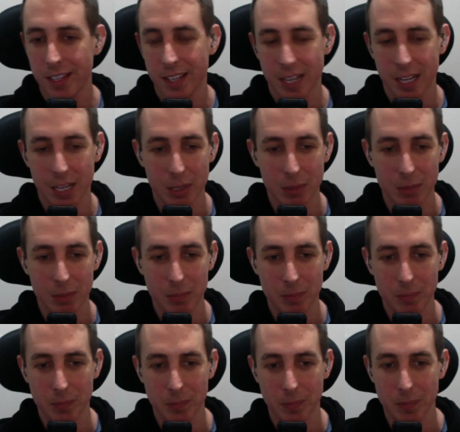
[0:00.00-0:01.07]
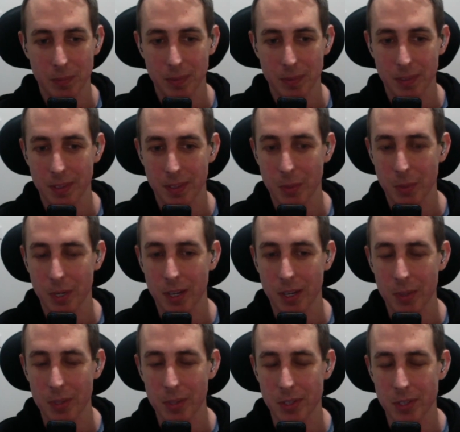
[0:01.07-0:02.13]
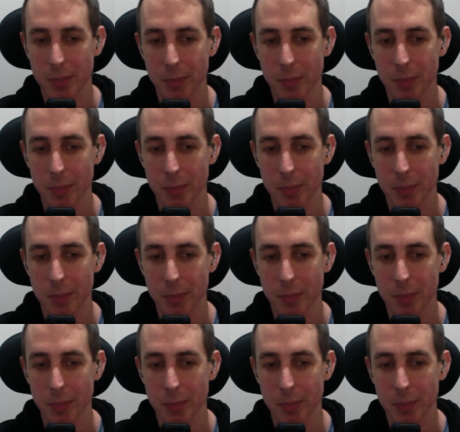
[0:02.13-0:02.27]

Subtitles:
when I was on the